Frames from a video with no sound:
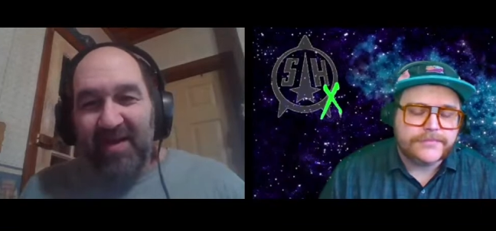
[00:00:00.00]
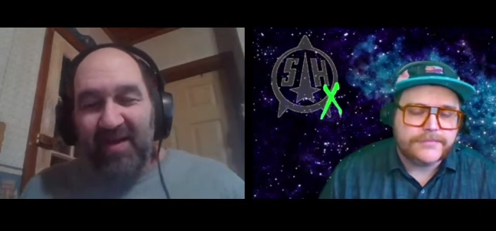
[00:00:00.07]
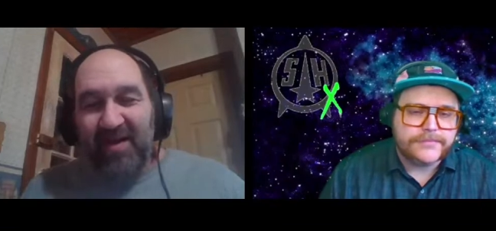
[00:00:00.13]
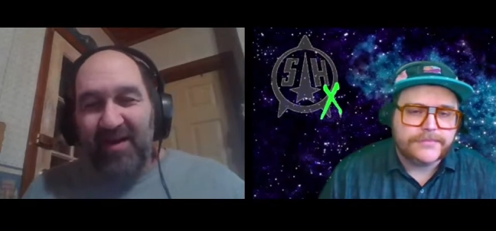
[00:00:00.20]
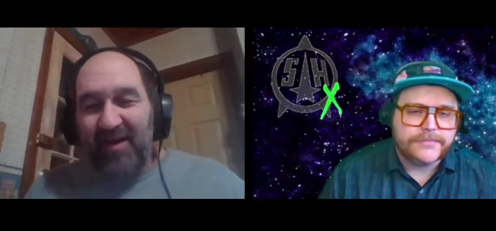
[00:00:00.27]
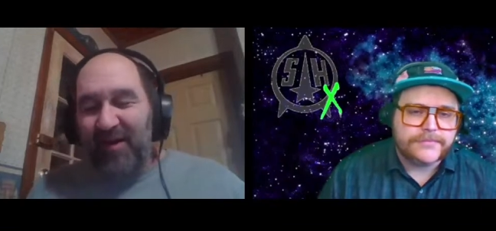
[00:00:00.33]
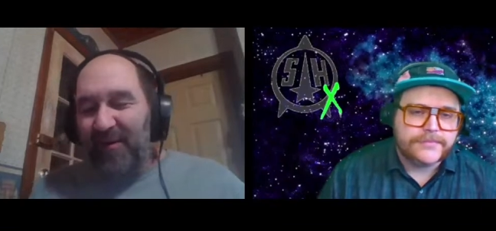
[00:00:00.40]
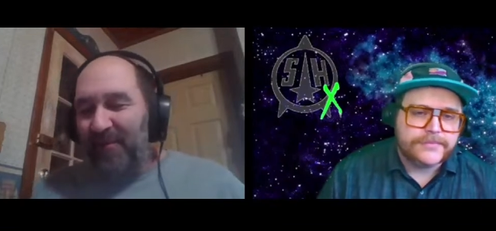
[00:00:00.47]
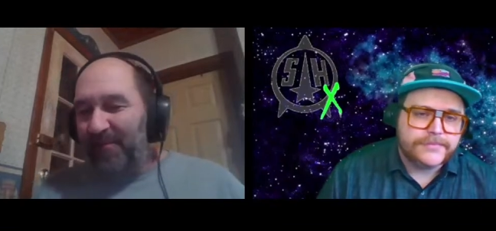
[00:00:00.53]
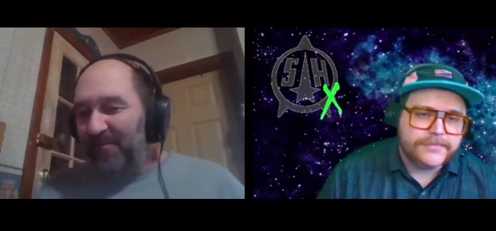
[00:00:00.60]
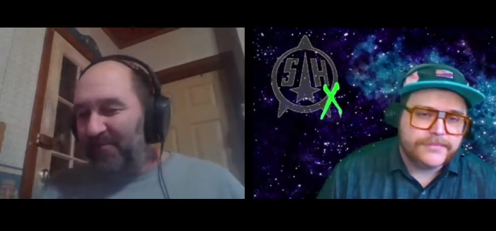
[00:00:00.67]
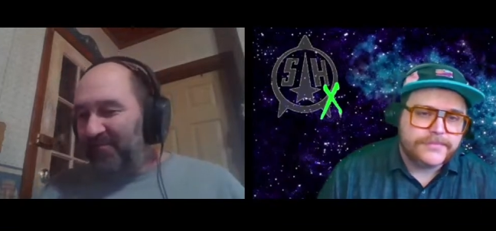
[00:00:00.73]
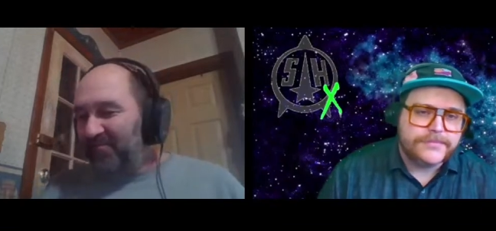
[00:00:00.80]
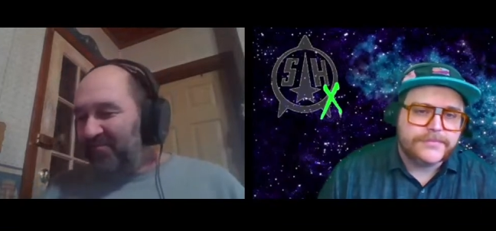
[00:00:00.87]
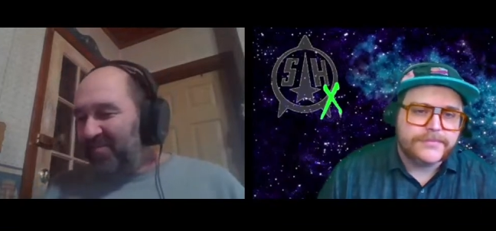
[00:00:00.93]

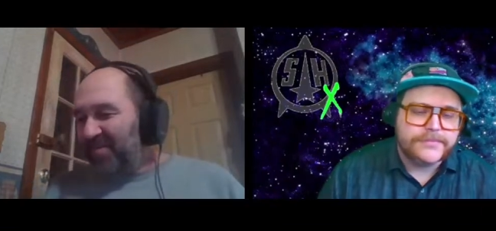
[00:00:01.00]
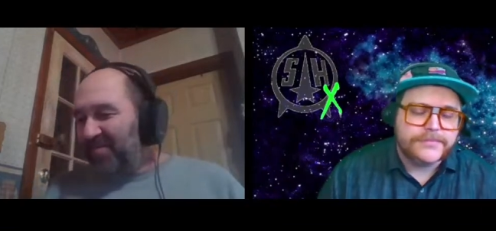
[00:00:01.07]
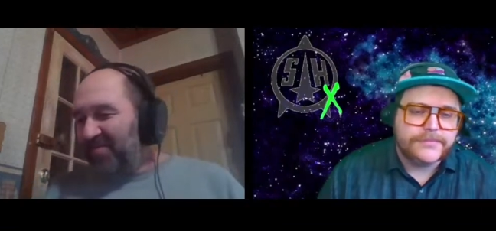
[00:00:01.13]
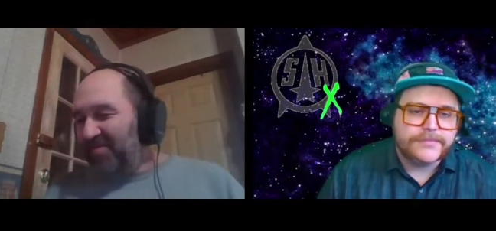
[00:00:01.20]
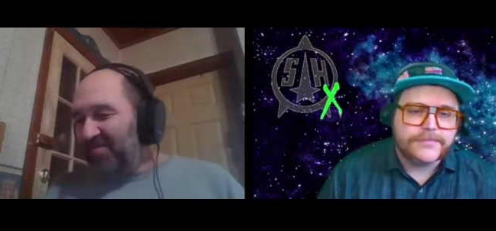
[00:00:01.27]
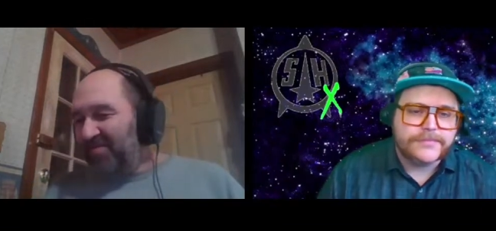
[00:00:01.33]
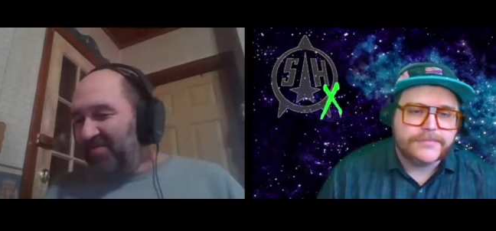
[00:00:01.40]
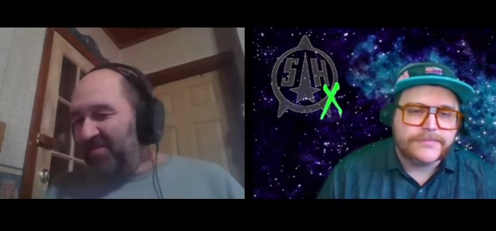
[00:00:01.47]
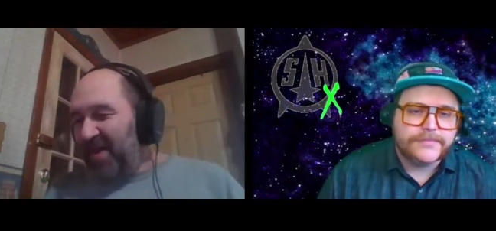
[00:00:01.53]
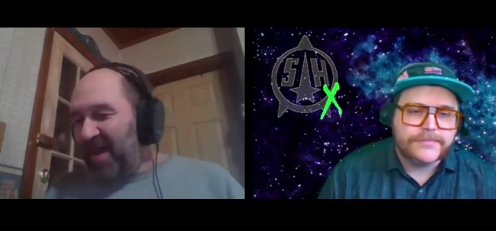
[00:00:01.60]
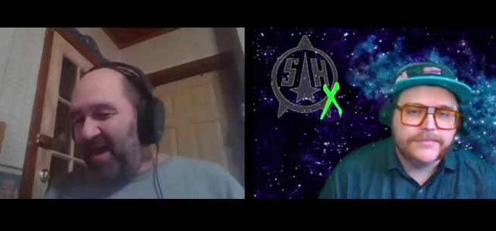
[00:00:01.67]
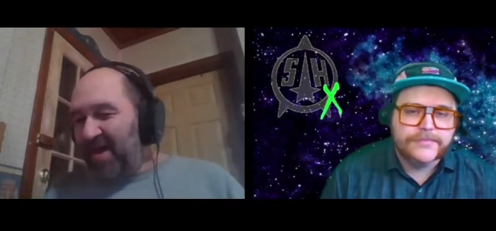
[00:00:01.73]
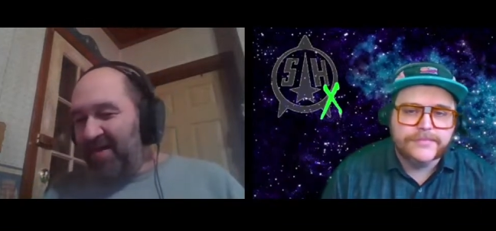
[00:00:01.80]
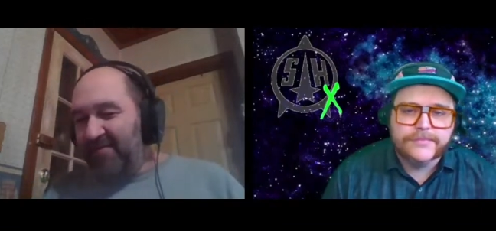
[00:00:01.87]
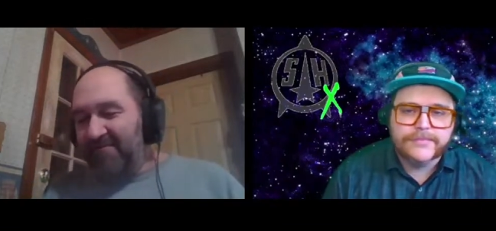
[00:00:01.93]
Speaker 1: Um,
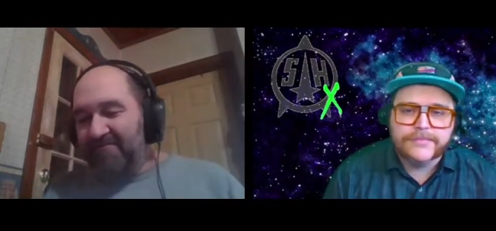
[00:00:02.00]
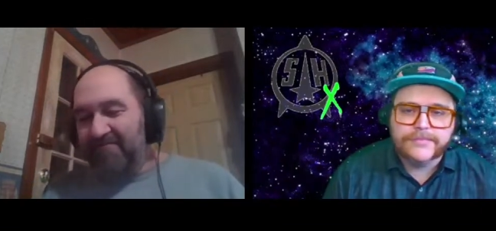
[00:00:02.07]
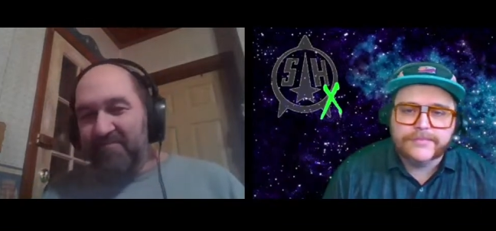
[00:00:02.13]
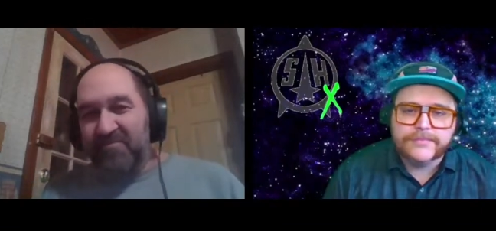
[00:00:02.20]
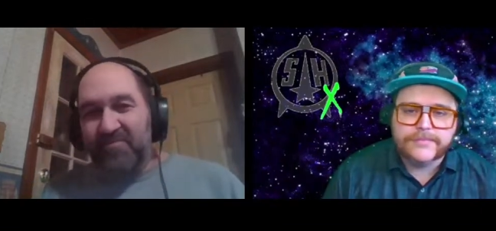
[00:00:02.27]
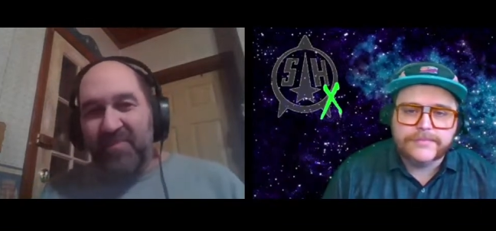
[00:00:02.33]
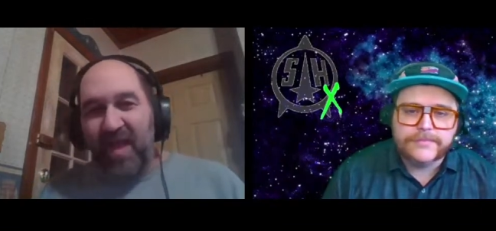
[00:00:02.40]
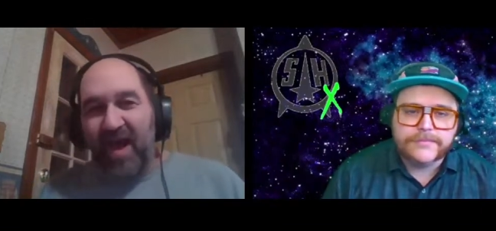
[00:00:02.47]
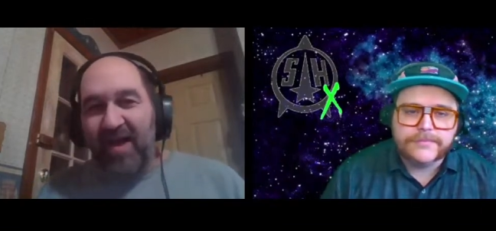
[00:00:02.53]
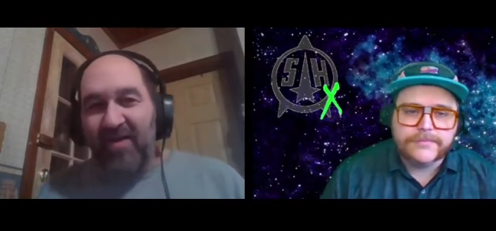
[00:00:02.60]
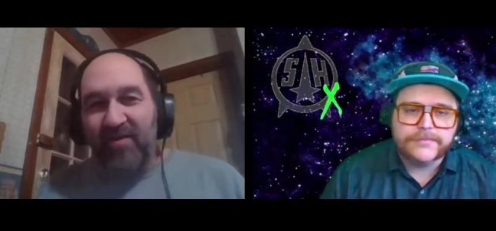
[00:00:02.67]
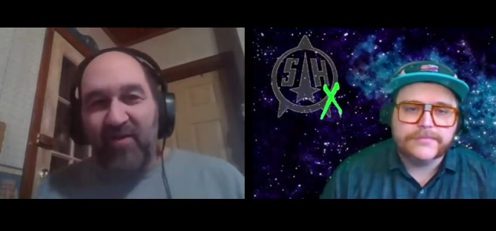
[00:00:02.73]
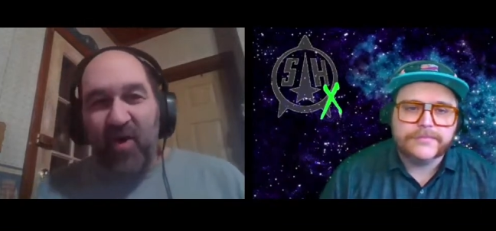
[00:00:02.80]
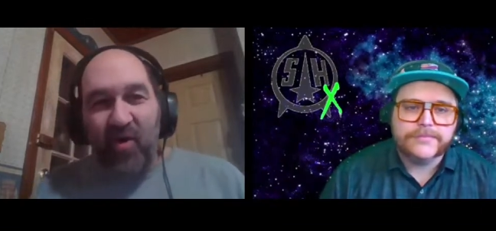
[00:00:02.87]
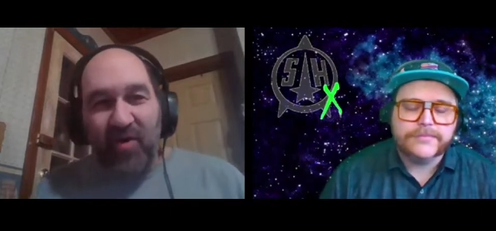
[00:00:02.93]
that I
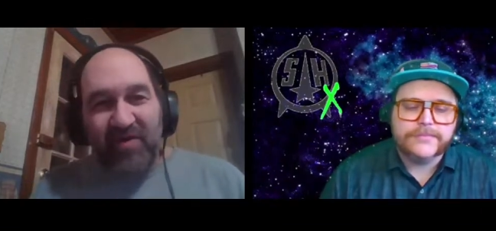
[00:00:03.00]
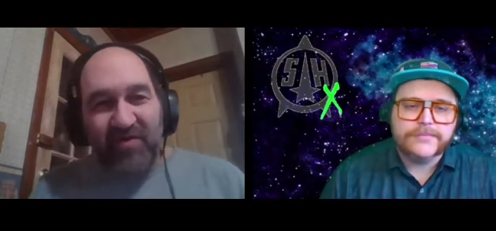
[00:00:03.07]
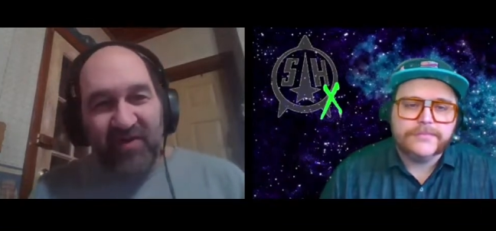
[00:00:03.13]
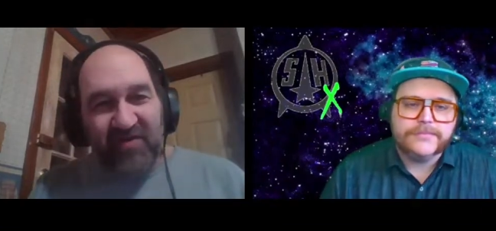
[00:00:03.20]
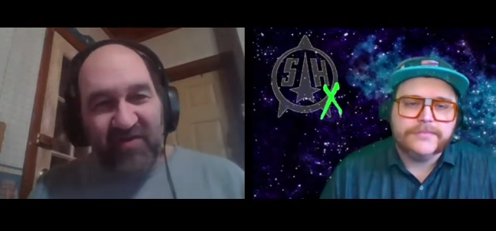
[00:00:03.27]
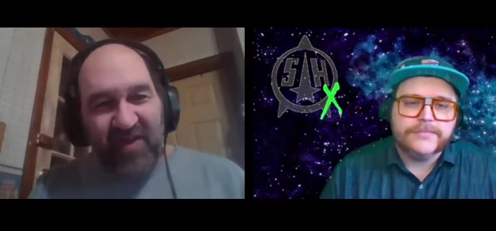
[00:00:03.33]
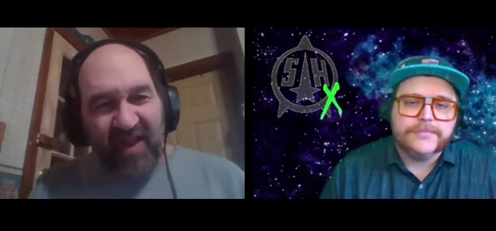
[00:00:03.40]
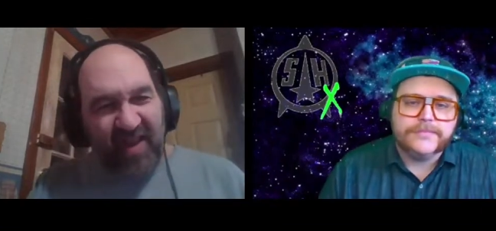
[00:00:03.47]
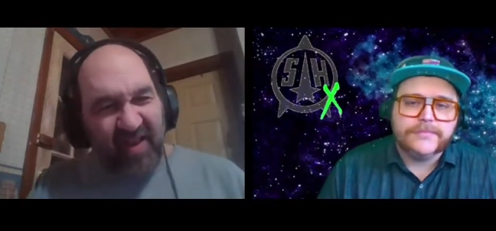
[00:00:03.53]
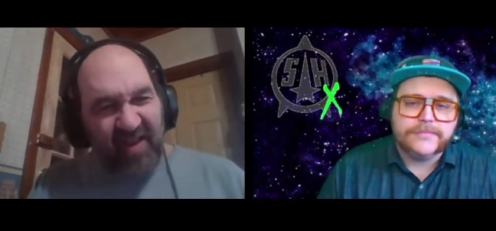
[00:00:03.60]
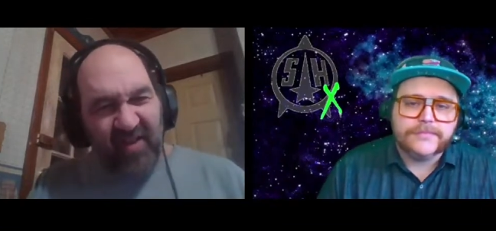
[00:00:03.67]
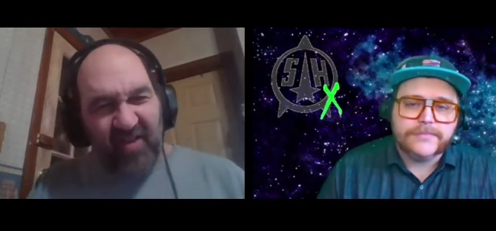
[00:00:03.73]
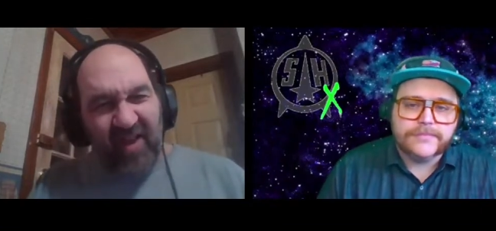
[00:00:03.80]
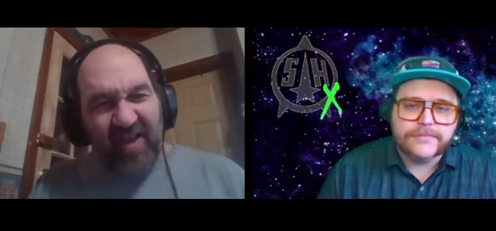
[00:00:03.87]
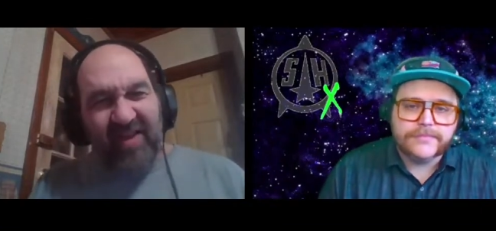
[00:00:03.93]
don't know. It just
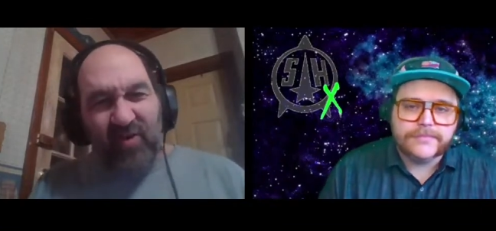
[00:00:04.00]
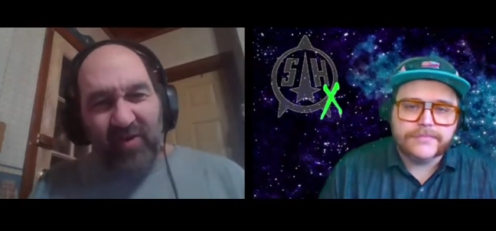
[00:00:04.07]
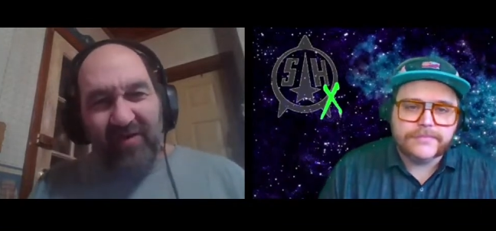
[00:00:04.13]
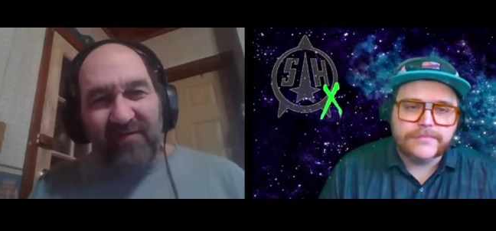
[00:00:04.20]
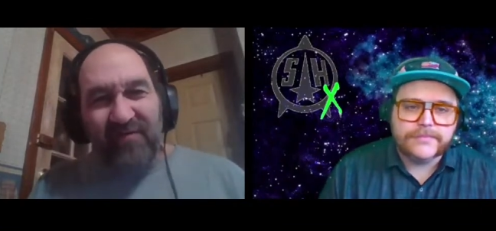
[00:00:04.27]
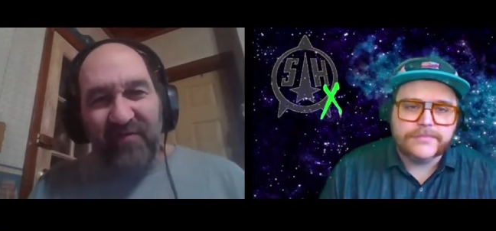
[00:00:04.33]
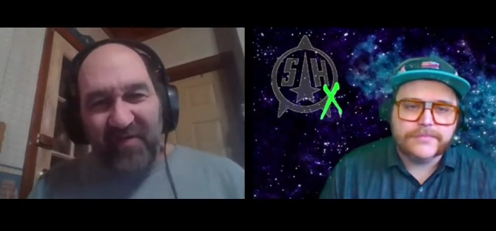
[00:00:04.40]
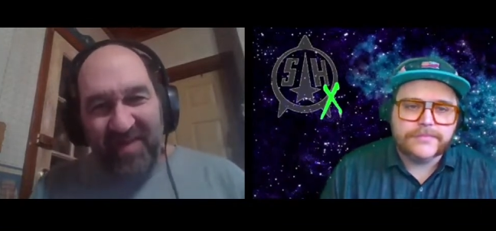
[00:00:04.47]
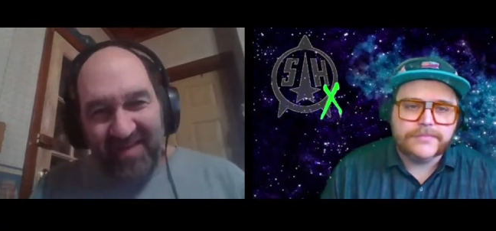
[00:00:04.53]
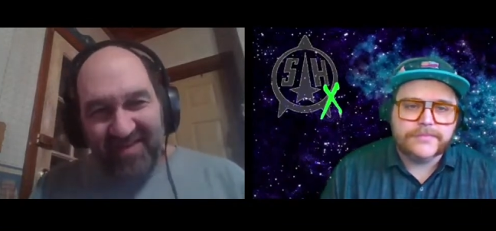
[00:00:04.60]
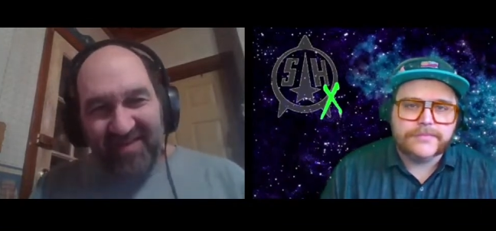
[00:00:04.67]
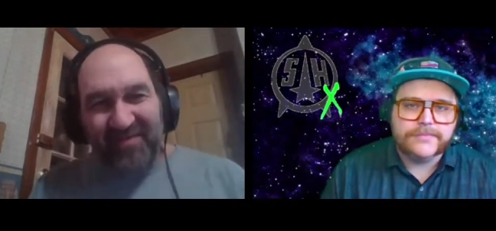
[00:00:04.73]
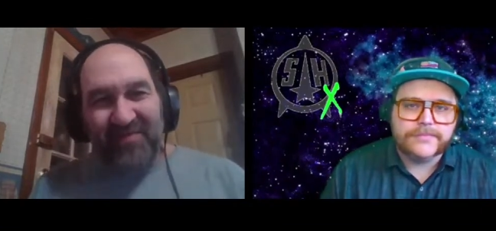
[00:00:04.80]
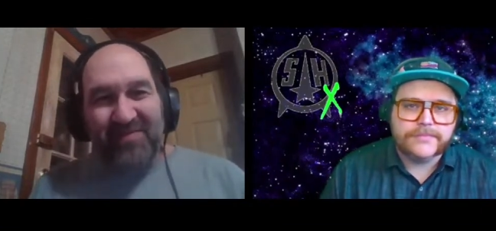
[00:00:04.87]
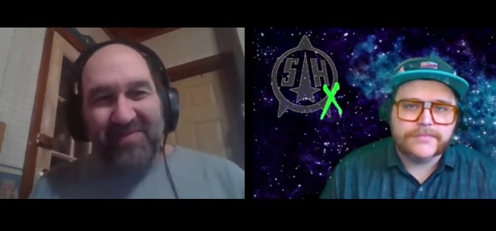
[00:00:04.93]
like you can
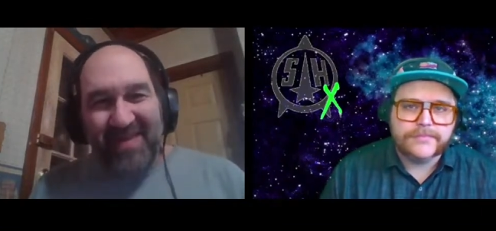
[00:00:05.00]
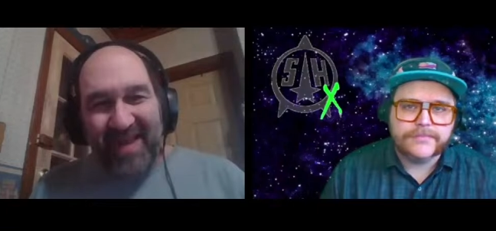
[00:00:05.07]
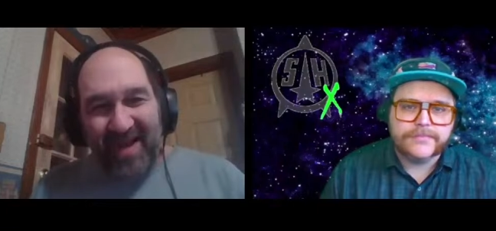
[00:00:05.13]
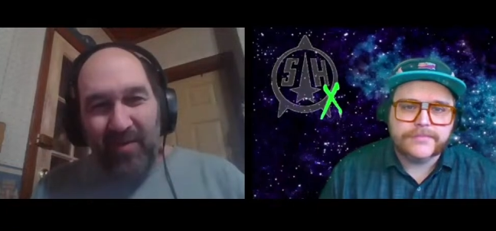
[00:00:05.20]
feel it from